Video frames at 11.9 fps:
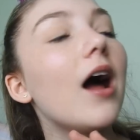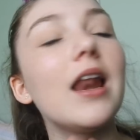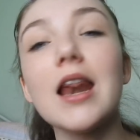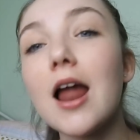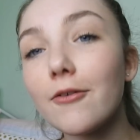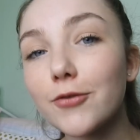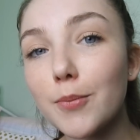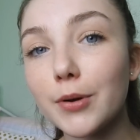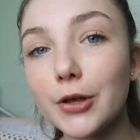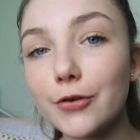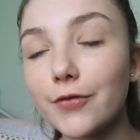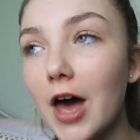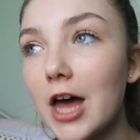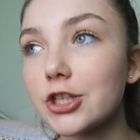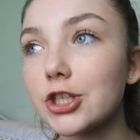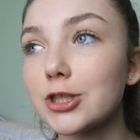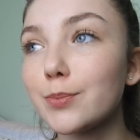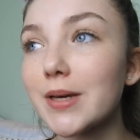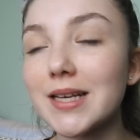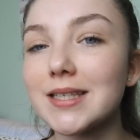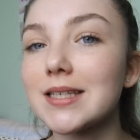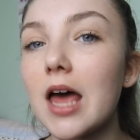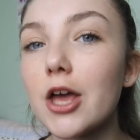I love the blue version to pieces.